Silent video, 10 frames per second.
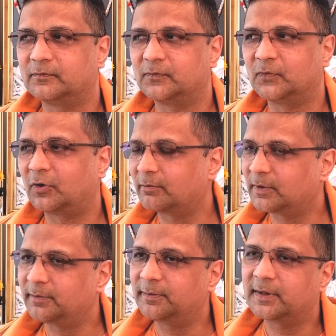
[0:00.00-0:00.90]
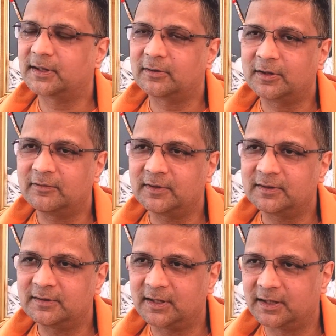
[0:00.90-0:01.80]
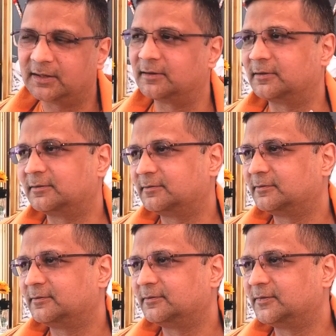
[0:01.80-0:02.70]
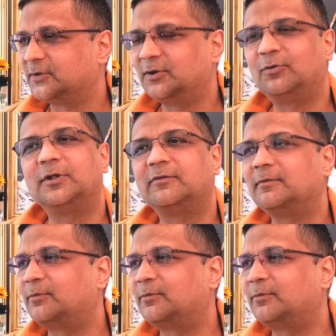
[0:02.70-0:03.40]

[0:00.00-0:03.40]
Normal people cannot even think. They don't even